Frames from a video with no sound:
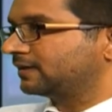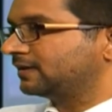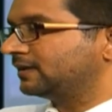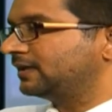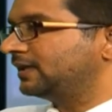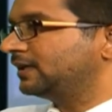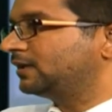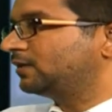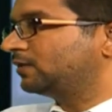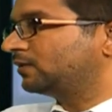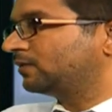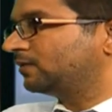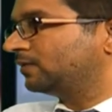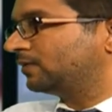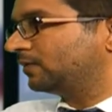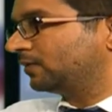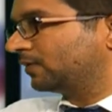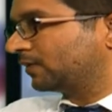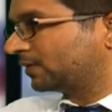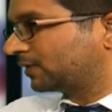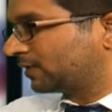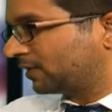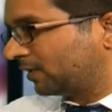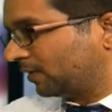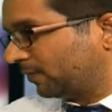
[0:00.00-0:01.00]
lead
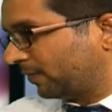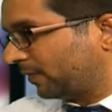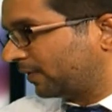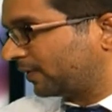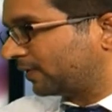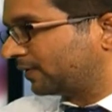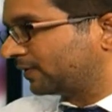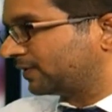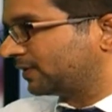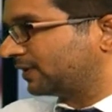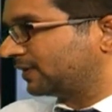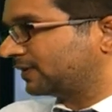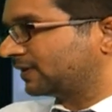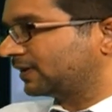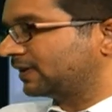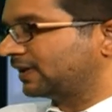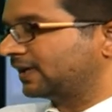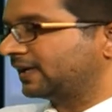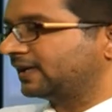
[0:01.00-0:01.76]
to osteoporosis,